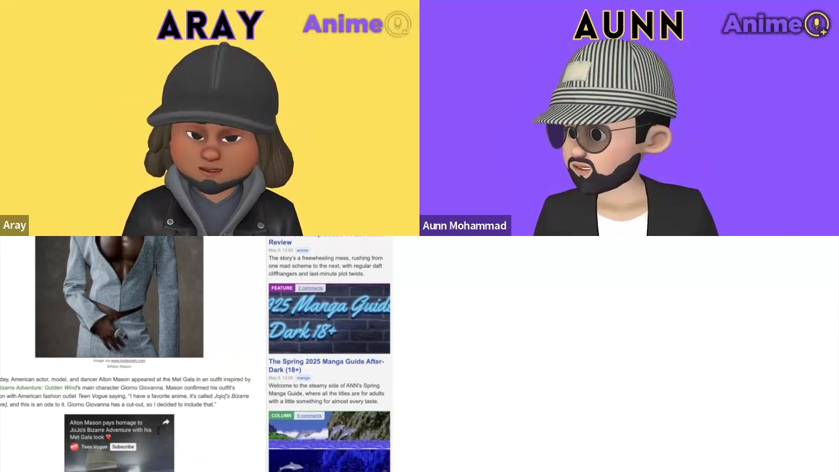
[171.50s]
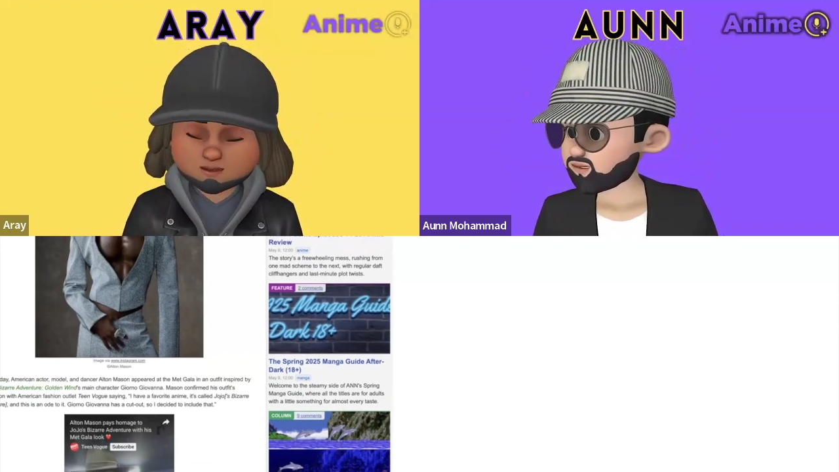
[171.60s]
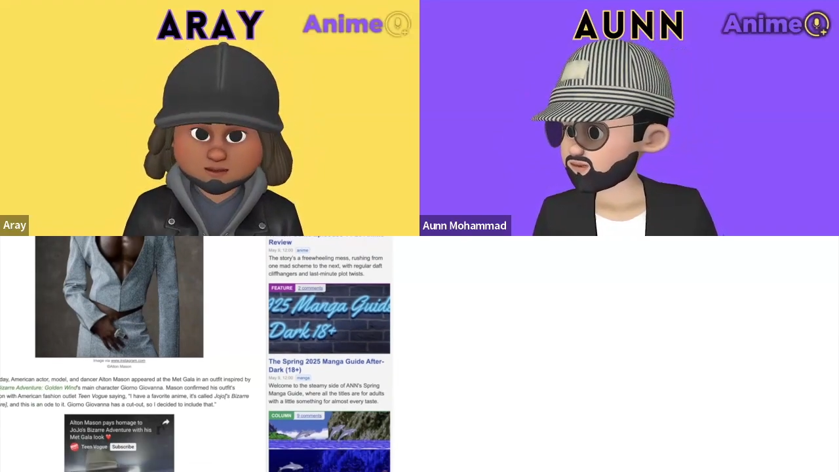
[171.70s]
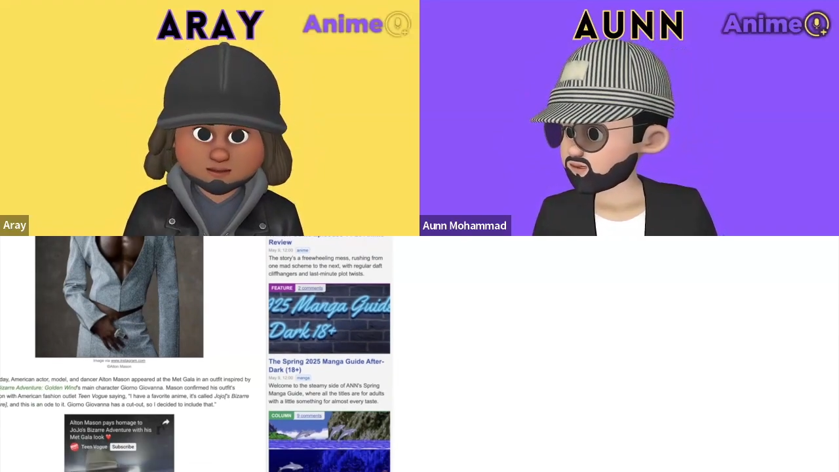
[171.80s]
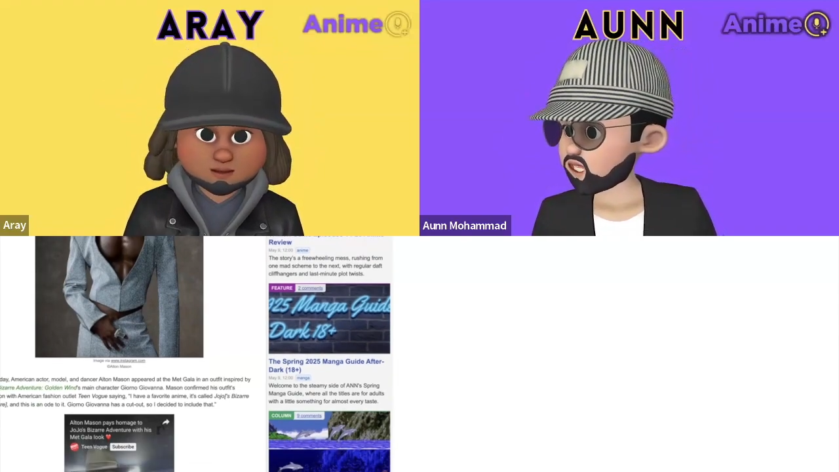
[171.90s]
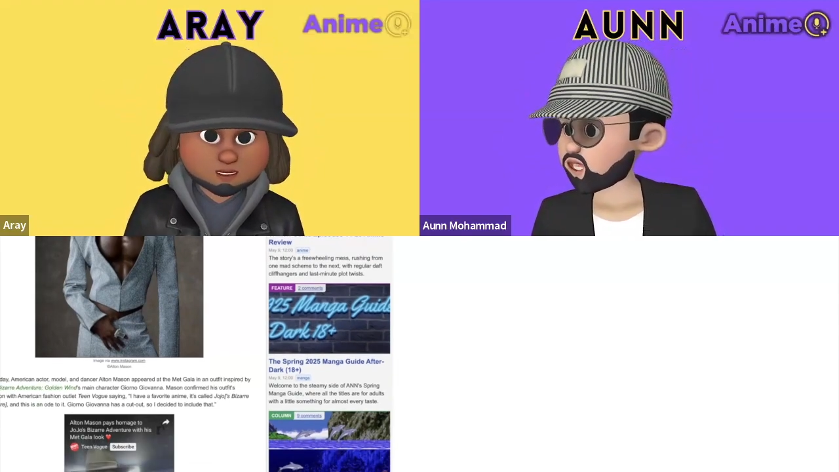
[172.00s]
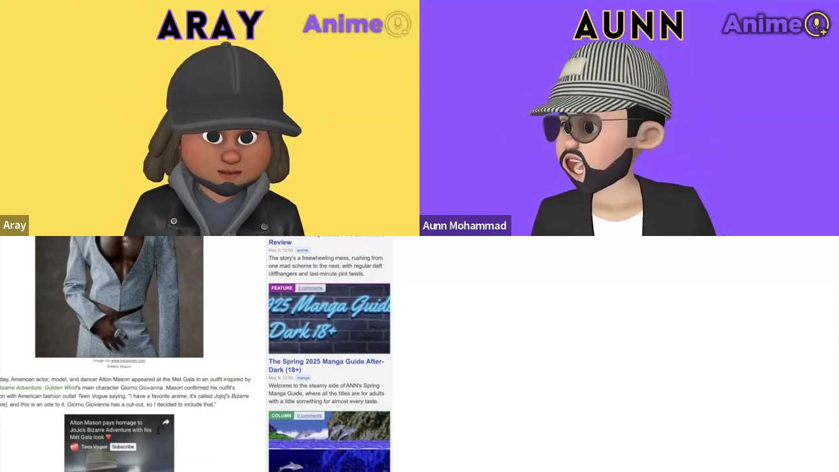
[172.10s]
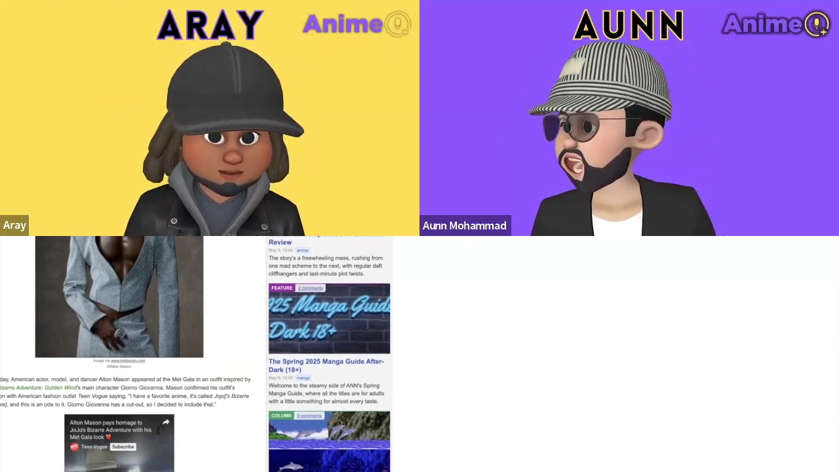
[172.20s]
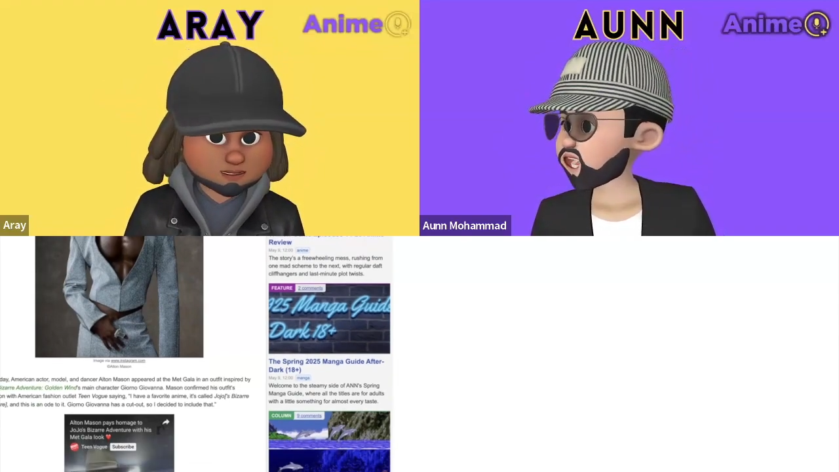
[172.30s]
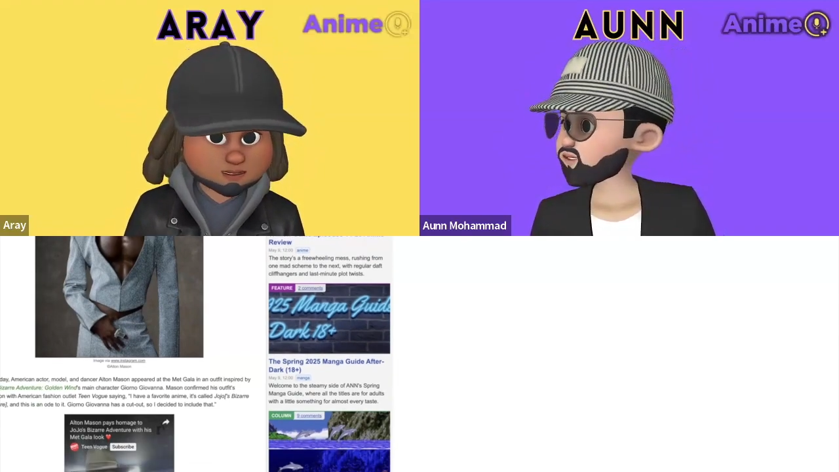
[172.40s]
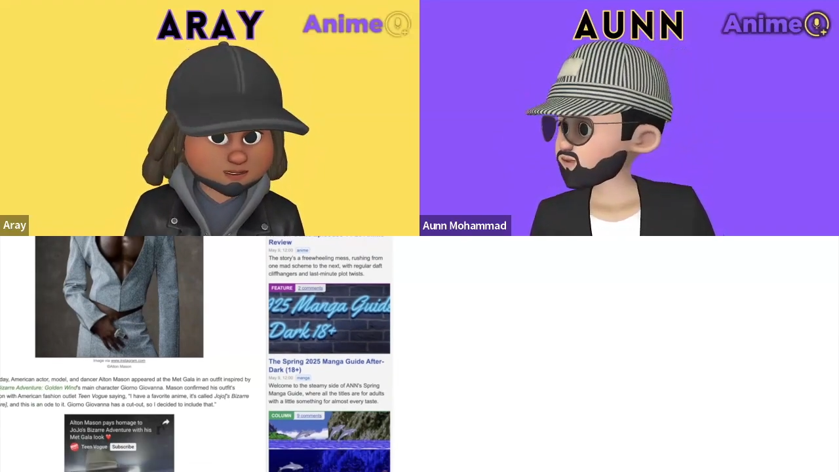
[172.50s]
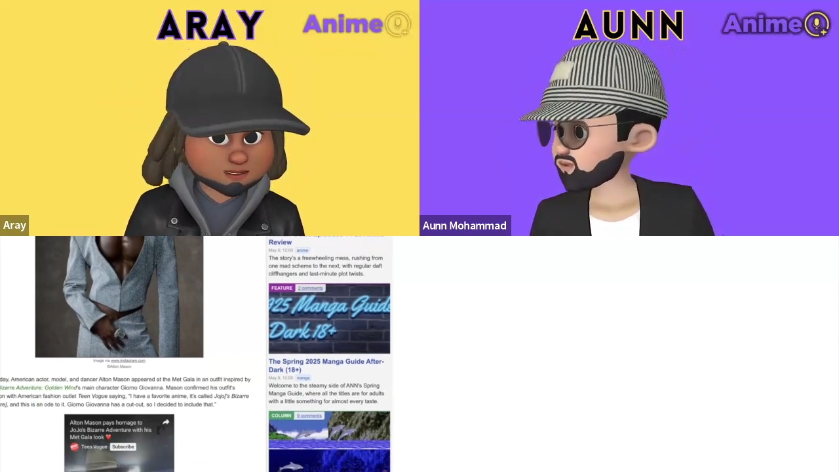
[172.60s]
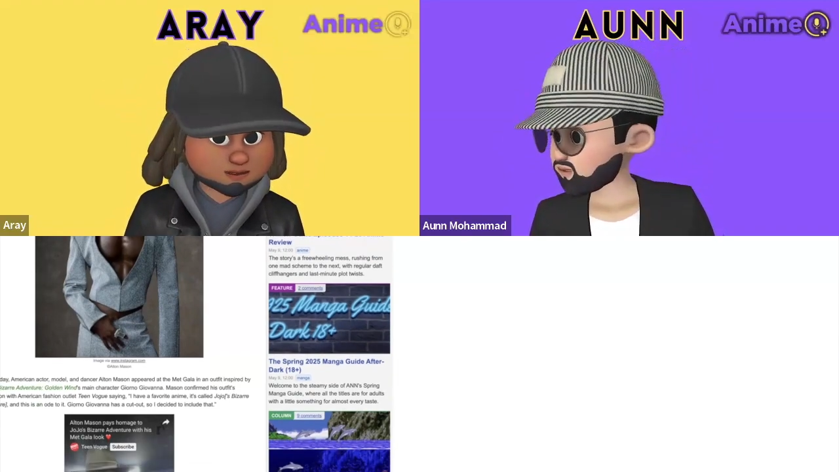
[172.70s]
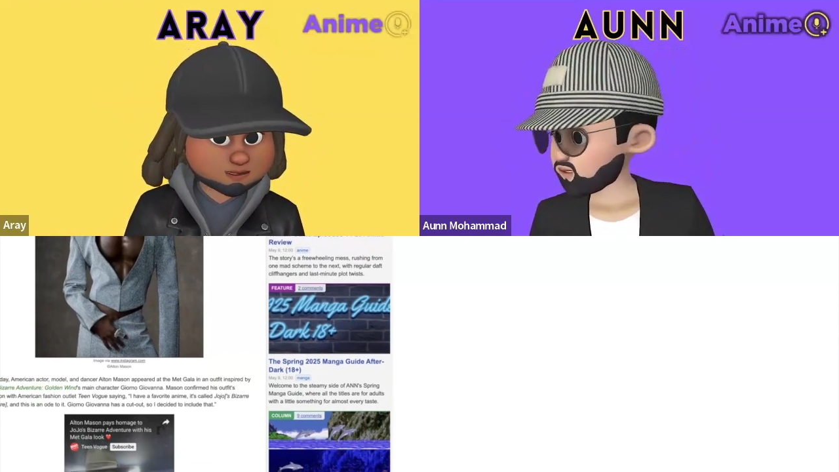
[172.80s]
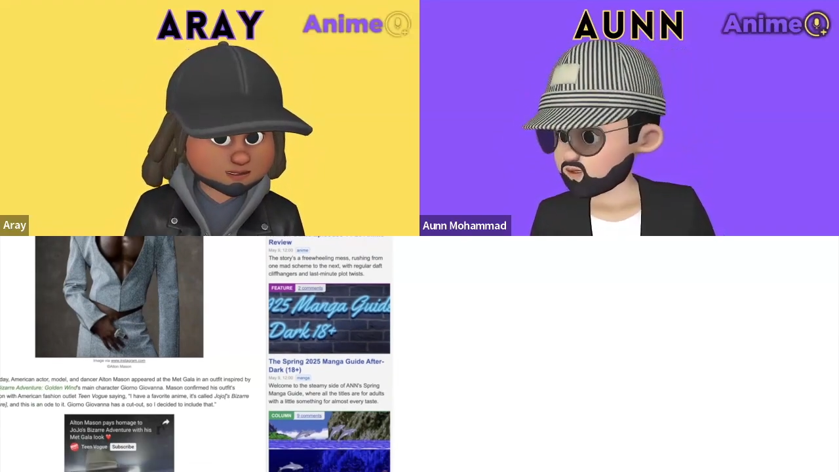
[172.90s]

JoJo's Bizarre Adventure.